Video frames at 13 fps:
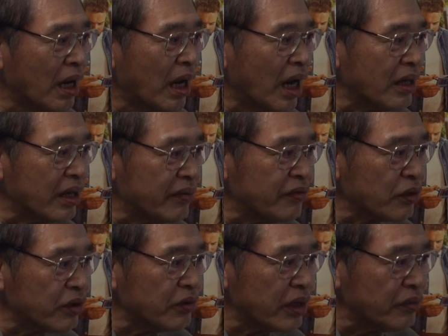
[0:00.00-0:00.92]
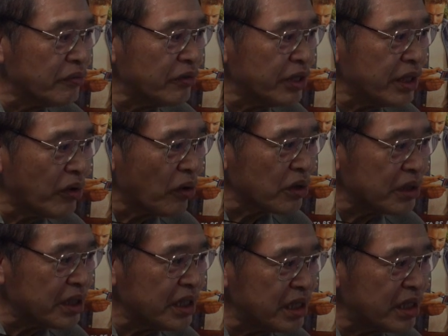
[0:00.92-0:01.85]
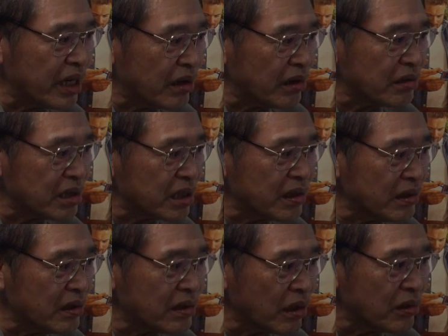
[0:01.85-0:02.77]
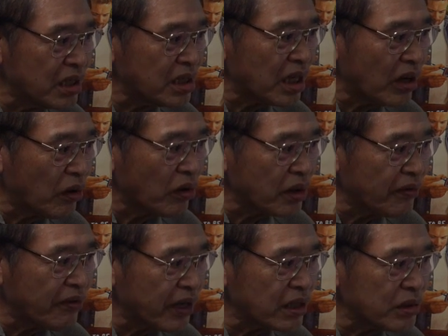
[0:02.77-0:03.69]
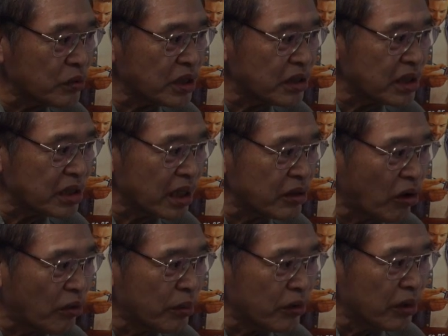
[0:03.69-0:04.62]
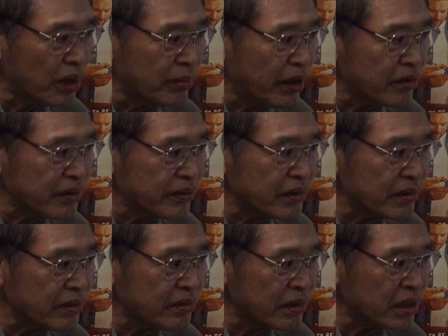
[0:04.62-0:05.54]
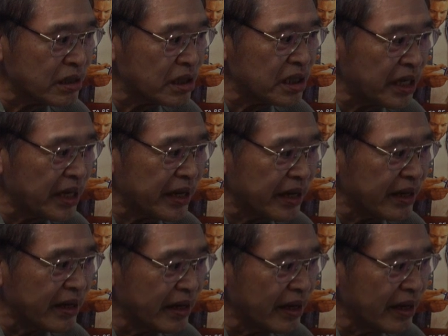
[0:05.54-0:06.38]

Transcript: And if you can read all the details, so these are all the things which is normal about this year.